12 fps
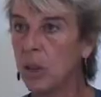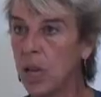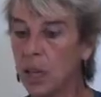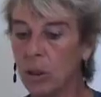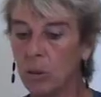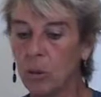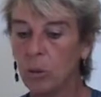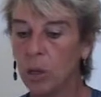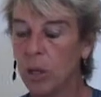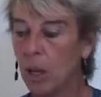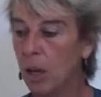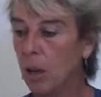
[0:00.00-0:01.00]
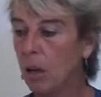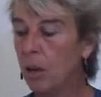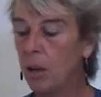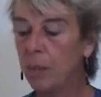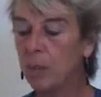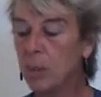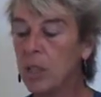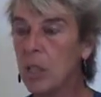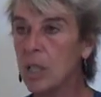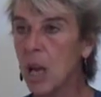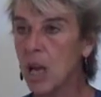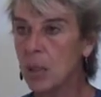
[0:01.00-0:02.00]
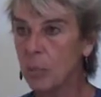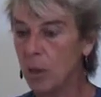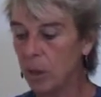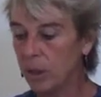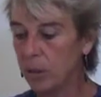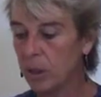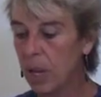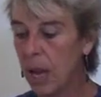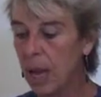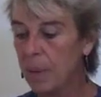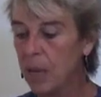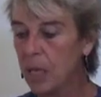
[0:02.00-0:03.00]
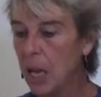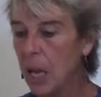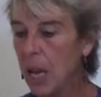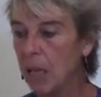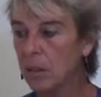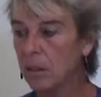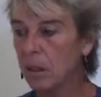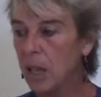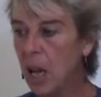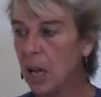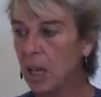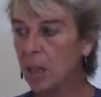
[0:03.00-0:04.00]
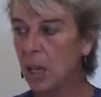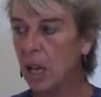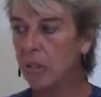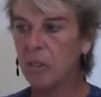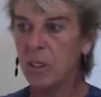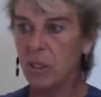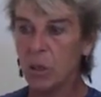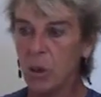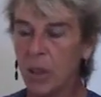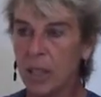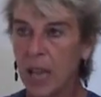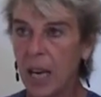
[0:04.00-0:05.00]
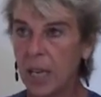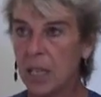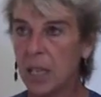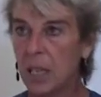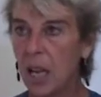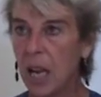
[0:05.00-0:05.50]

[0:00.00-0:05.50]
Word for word: trying to um, criticize me all of the time, and, and uh, I feel so attacked,